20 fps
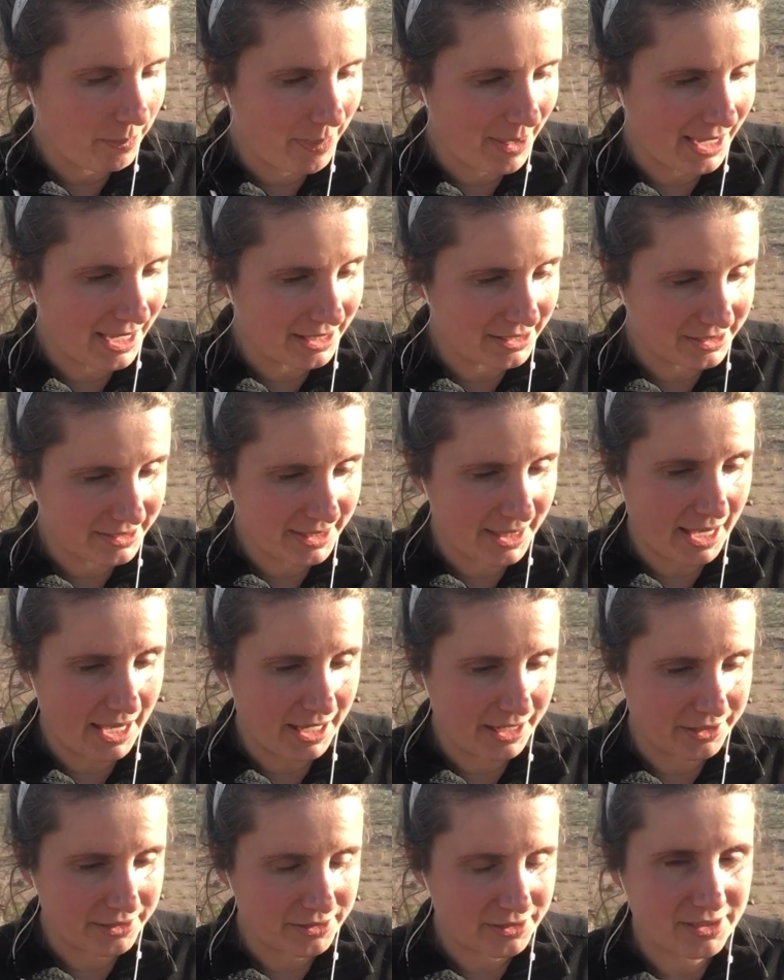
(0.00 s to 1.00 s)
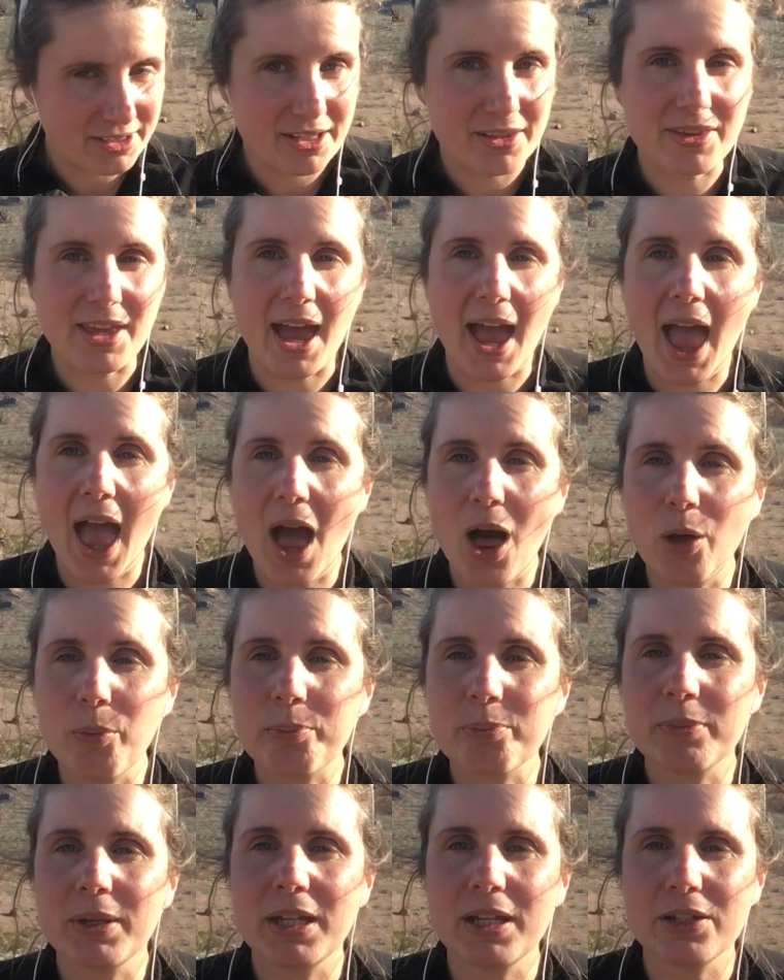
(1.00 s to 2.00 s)
biggest things that
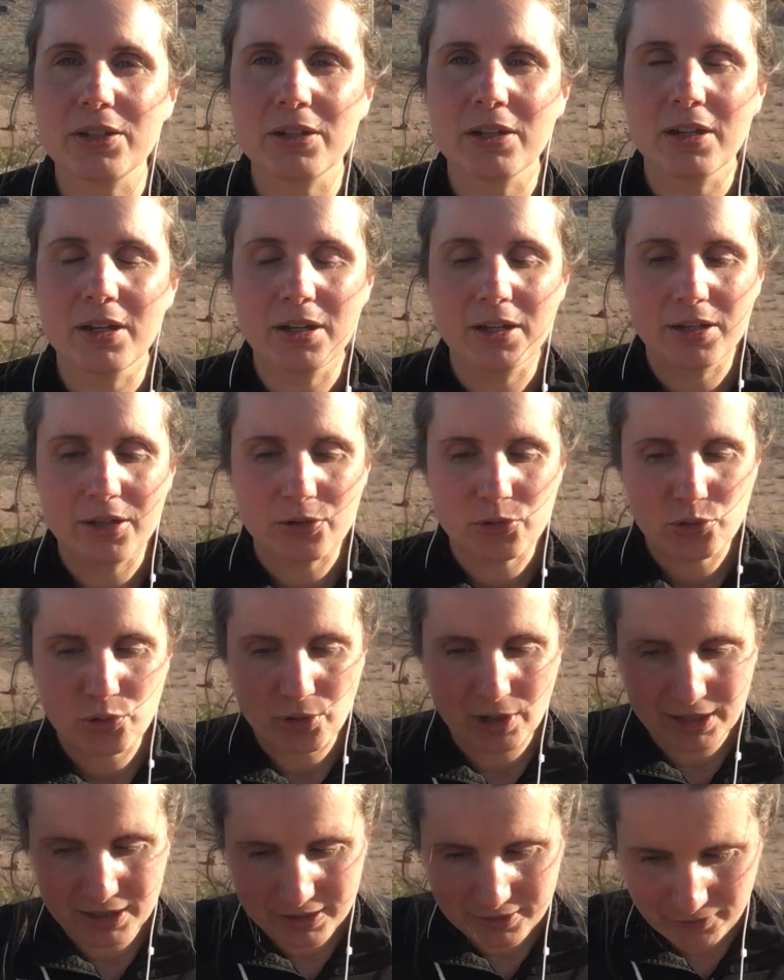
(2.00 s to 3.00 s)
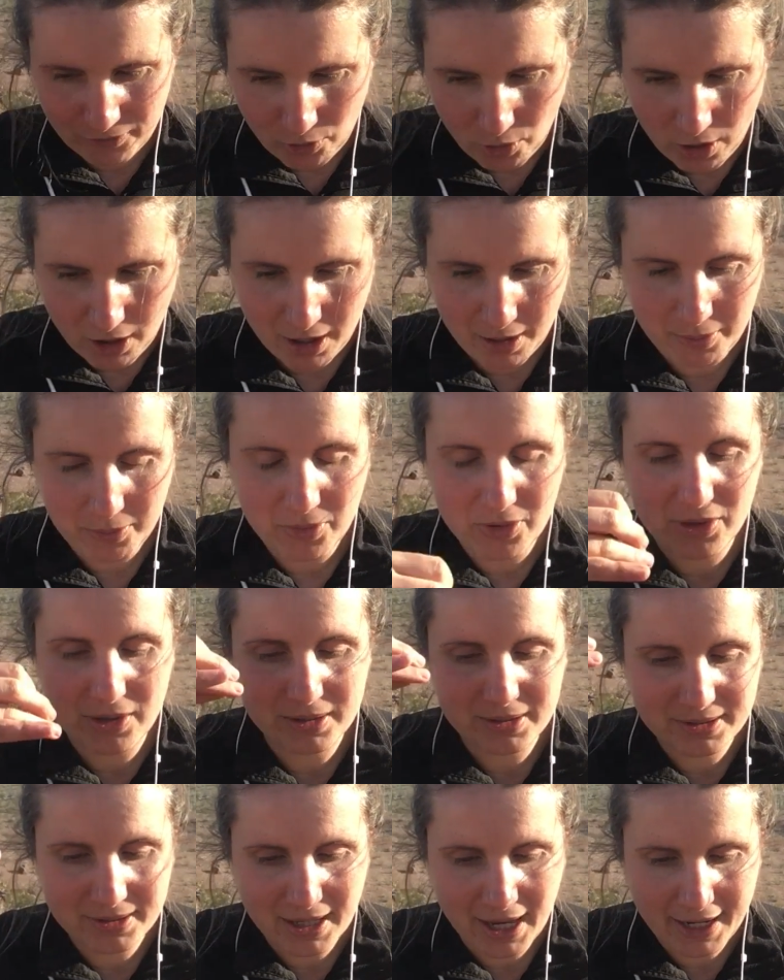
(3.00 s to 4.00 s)
helped me transform the
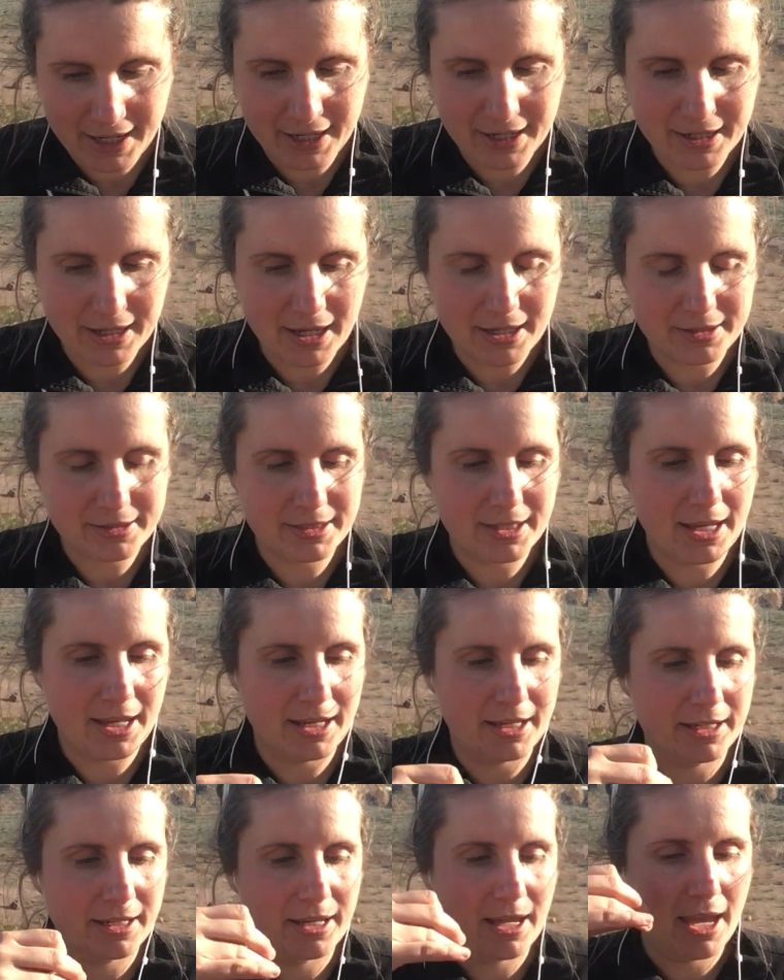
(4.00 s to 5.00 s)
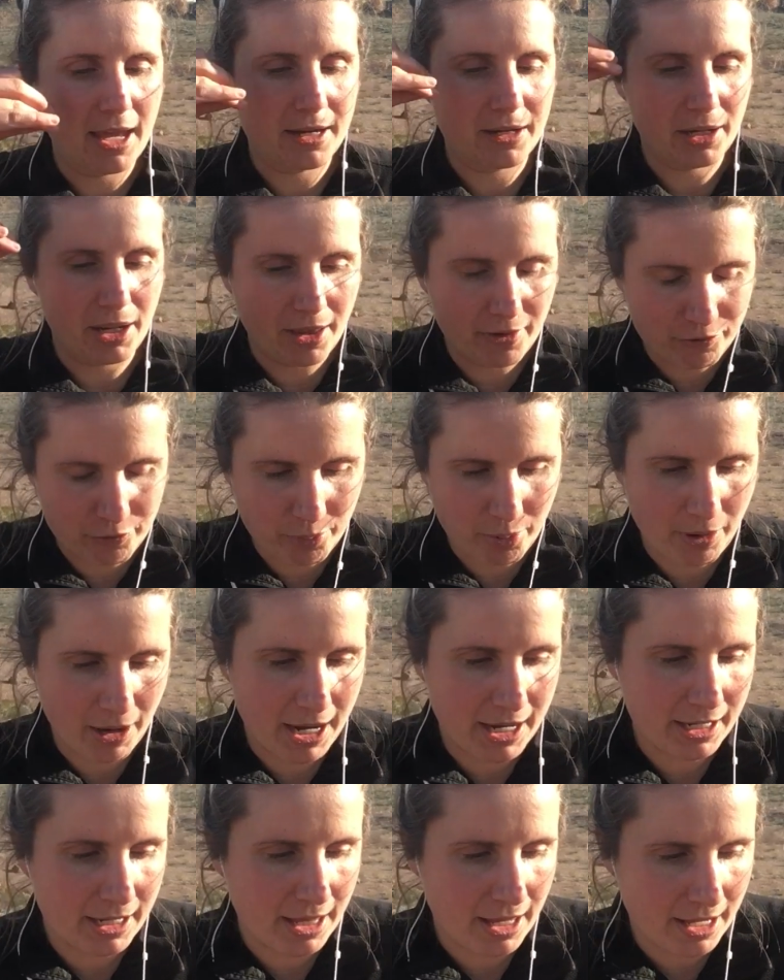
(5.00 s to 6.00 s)
second guessing and left
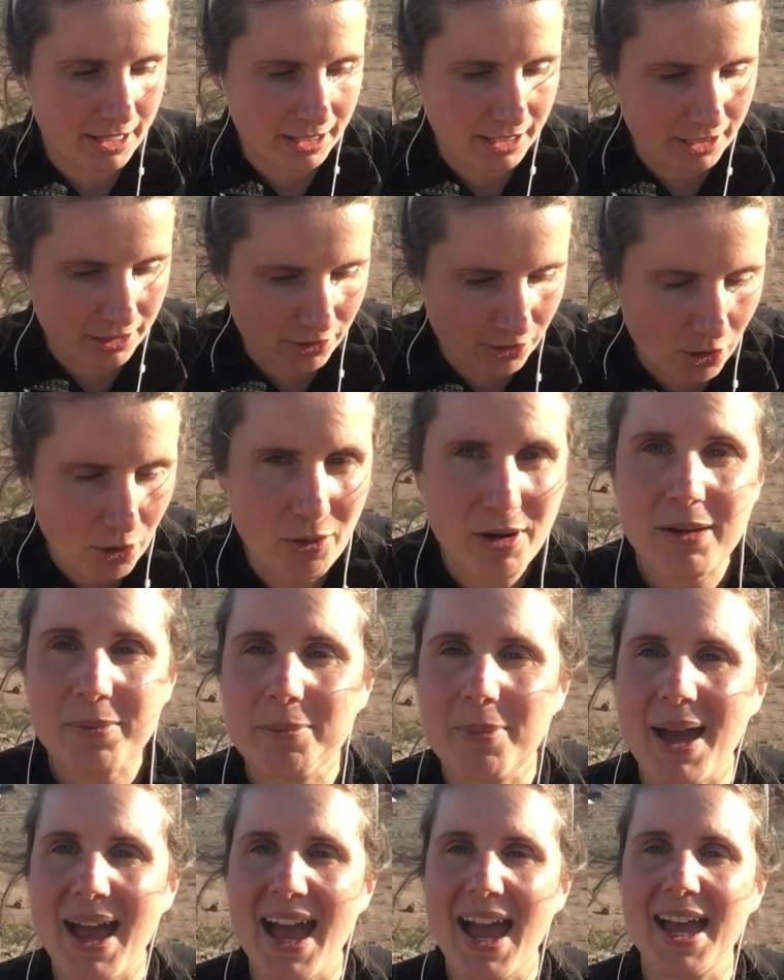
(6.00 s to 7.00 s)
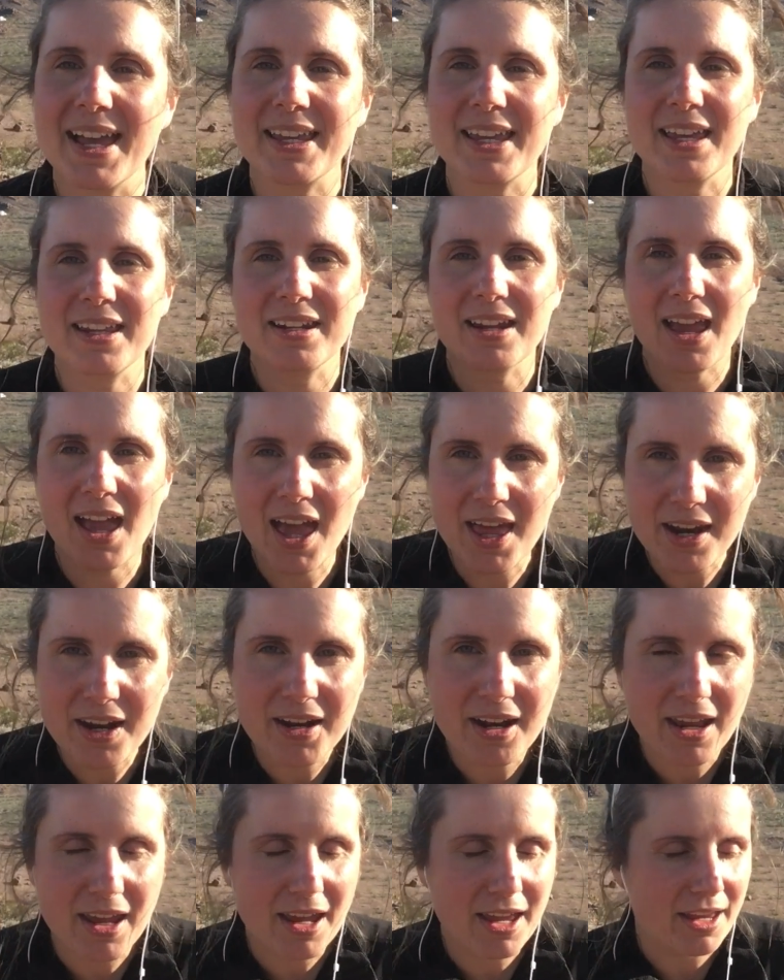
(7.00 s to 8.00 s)
braining and going back and
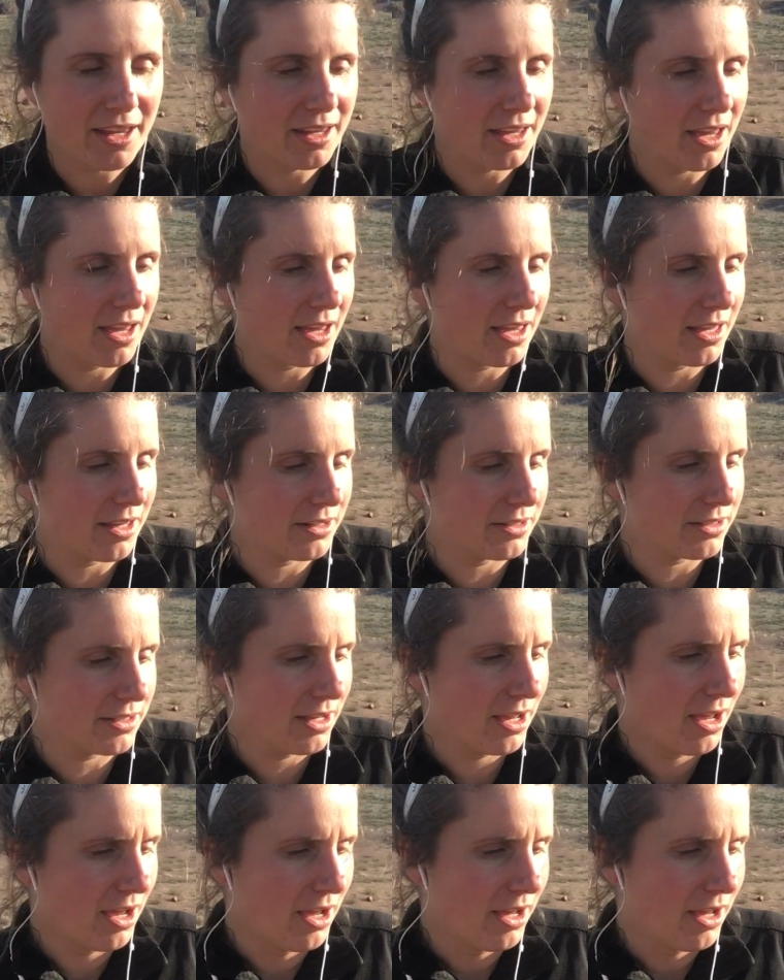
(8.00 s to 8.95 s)
editing and,